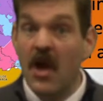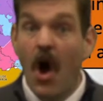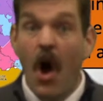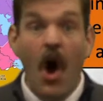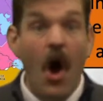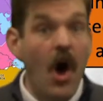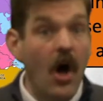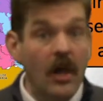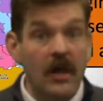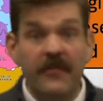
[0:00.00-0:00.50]

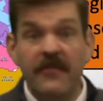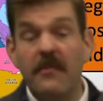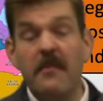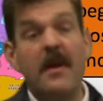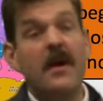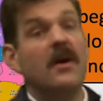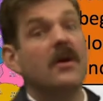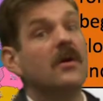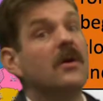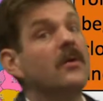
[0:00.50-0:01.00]
all of
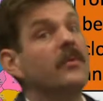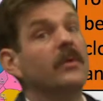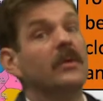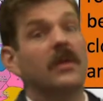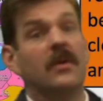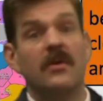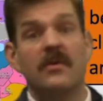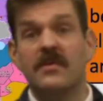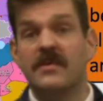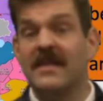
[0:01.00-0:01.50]
America would
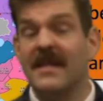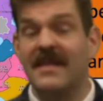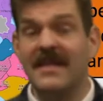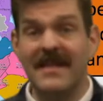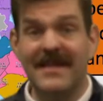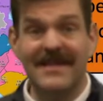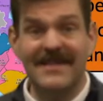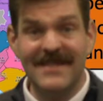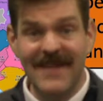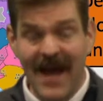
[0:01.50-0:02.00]
lose in
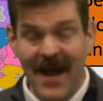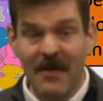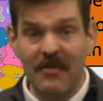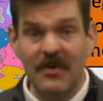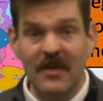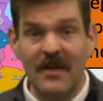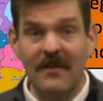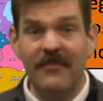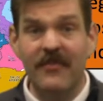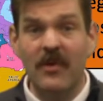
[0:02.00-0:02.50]
the
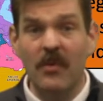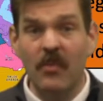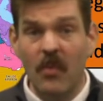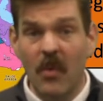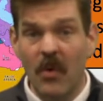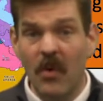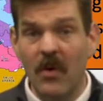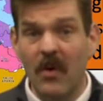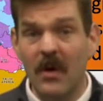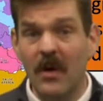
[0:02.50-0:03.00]
entirety of the
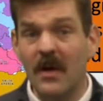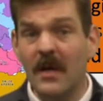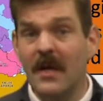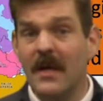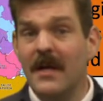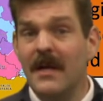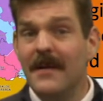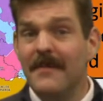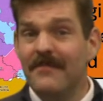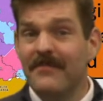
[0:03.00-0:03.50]
war.
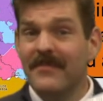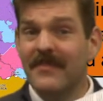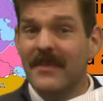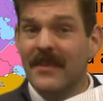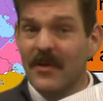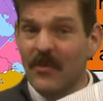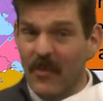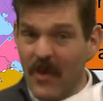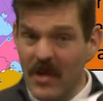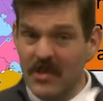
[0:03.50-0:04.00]

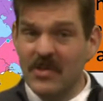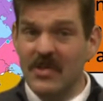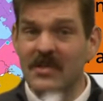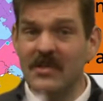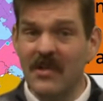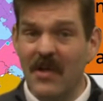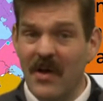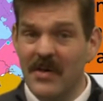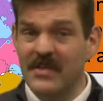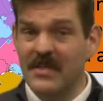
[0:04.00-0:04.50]
The Russians
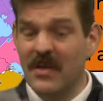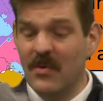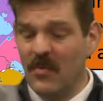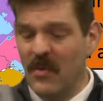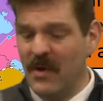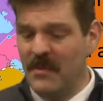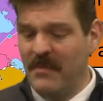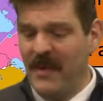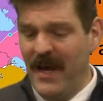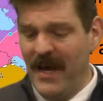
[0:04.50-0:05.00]
lost in
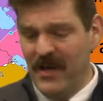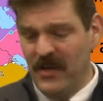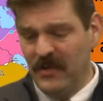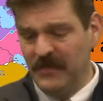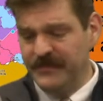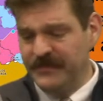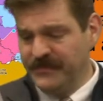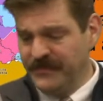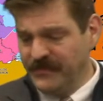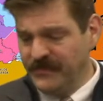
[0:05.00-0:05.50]
one battle.